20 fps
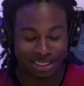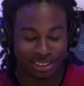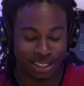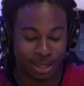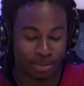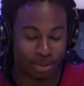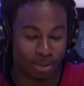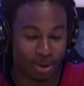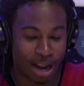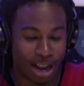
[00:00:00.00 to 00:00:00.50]

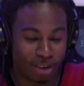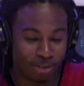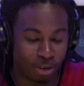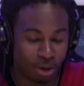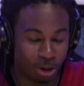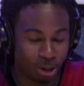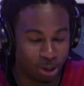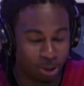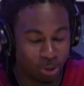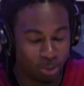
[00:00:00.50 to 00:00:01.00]
jump around
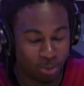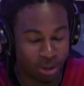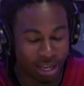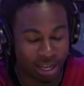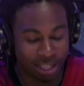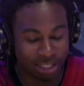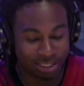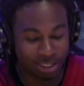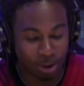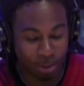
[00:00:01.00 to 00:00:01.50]
for a little okay. bit.
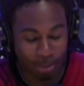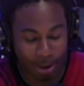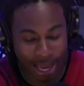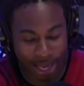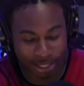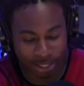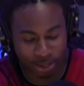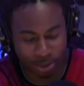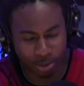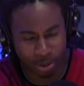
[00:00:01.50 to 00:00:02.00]
Let's go
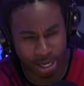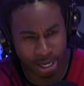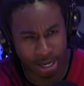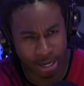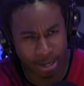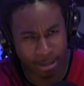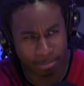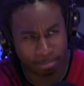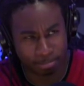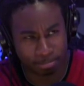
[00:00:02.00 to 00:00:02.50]
back to
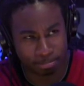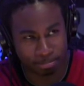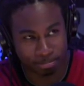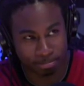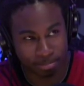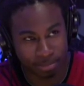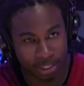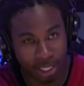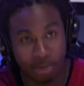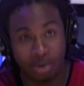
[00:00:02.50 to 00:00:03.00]
um
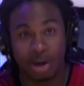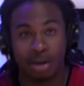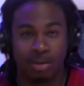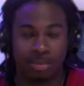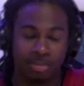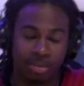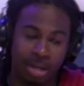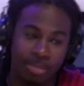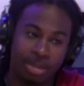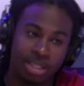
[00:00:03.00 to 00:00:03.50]
well,
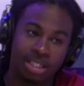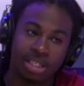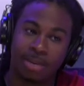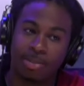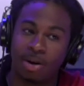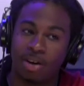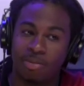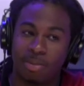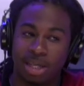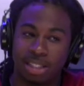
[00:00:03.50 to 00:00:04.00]
let me
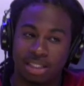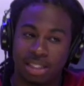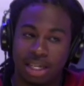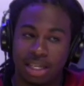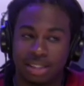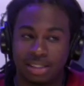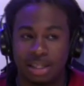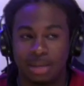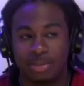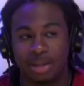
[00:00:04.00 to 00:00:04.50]
jump off by
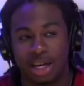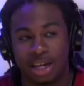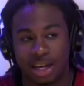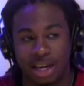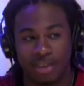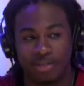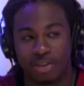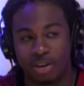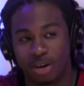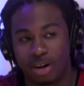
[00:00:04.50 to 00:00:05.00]
saying something that
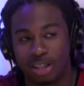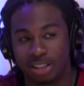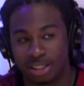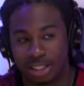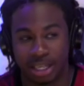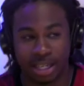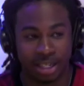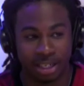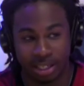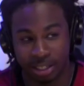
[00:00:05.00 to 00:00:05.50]
Kevin Hart
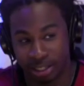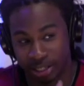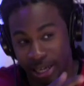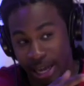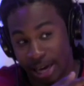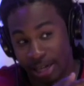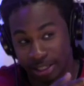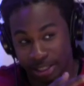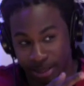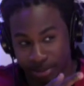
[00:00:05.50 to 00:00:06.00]
said and
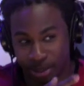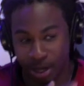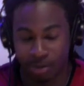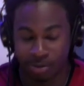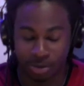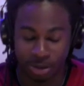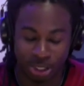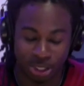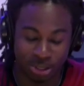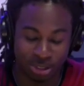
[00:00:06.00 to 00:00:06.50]
kind of jumped
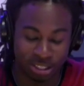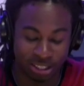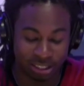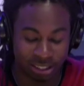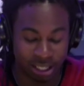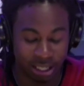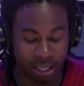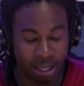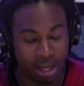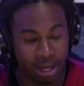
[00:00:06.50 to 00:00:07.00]
off what you just
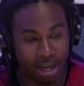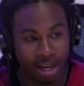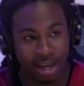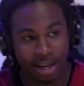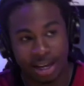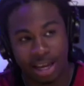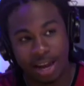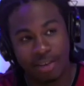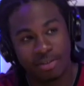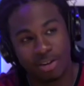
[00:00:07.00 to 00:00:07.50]
said. Mm-hmm.
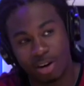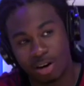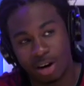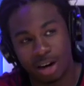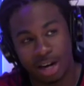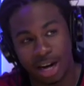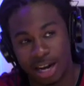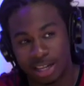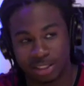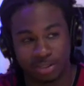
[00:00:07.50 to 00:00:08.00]
Kevin
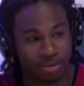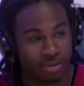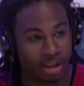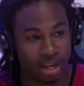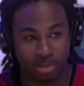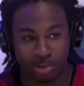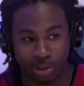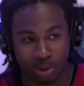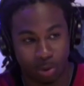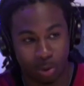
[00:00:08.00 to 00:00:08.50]
Hart has a
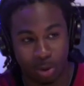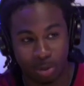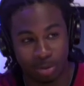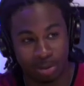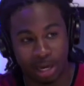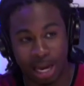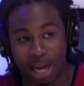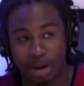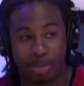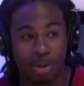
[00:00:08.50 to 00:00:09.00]
famous quote.
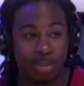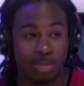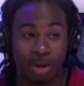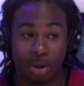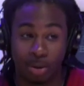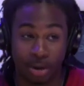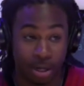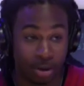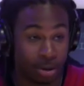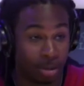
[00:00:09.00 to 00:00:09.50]
A lot of people
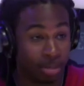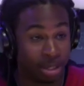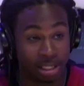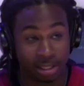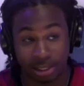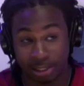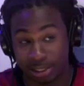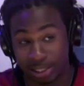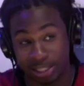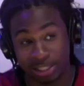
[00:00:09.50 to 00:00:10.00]
don't hear it
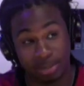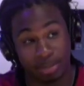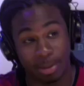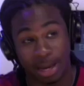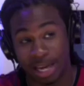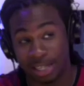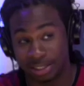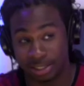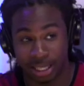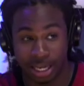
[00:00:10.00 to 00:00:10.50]
because he says it
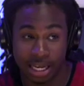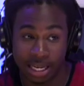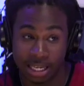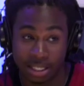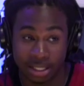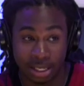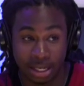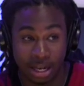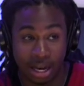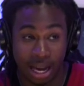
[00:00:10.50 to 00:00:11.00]

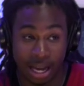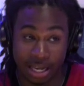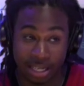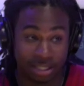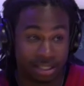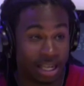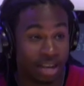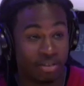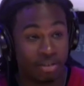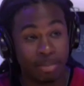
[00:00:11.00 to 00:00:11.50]
backstage. And
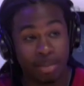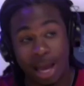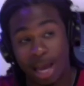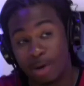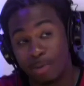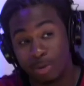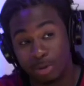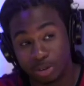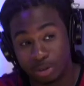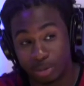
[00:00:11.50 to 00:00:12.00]
it's everybody
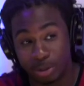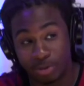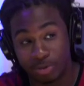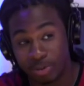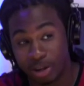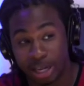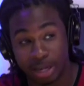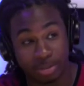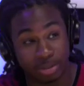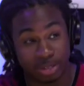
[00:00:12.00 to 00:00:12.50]
wants to be
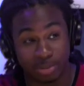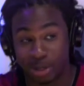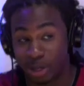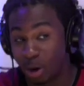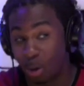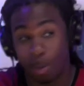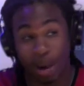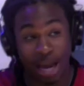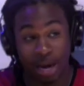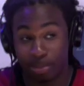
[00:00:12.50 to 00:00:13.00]
famous, but
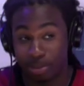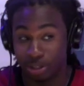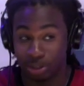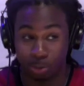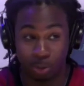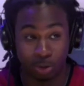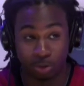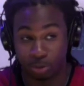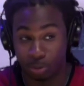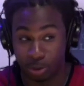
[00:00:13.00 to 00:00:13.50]
nobody puts
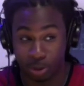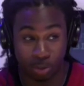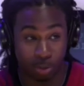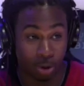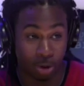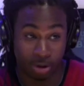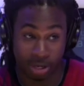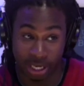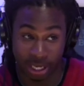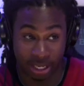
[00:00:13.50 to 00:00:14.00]
wants to put
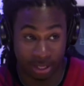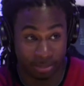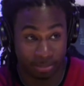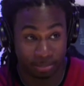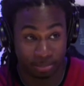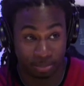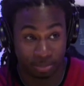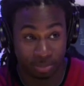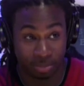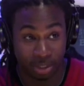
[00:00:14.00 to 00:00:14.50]
work in.
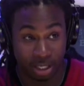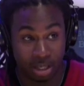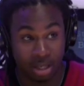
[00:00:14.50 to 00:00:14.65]
Right.